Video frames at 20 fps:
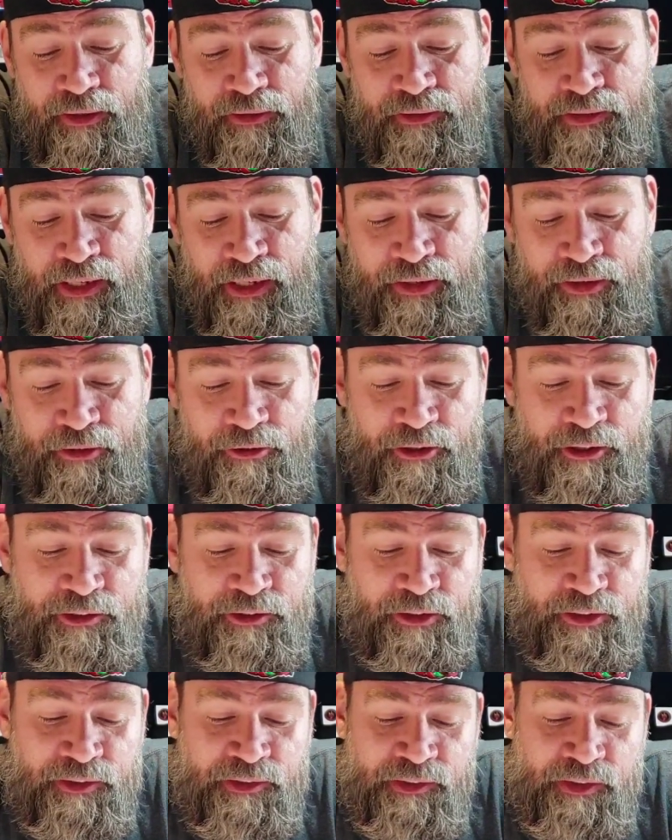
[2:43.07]
It's kind of
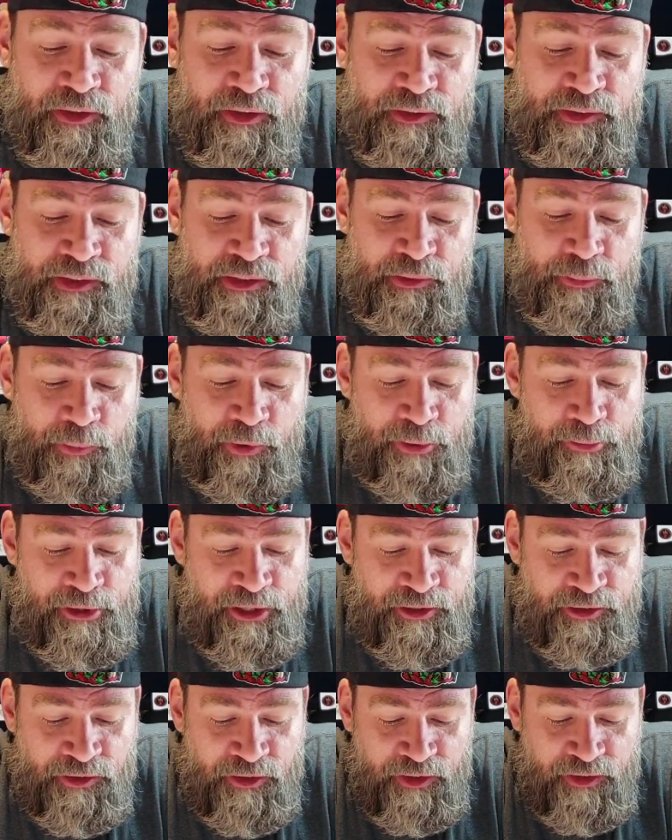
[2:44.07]
interesting. So it says
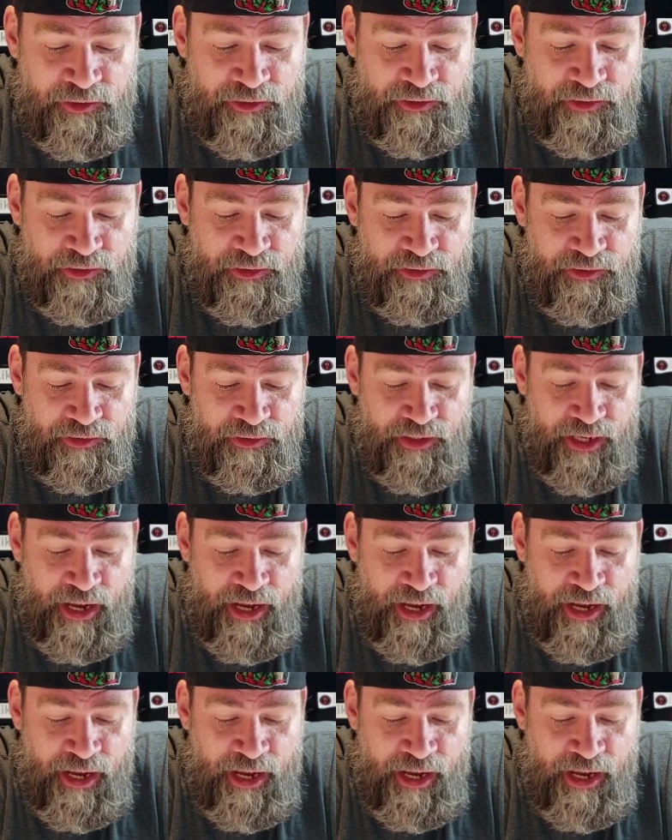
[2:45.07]
Premier Sauces.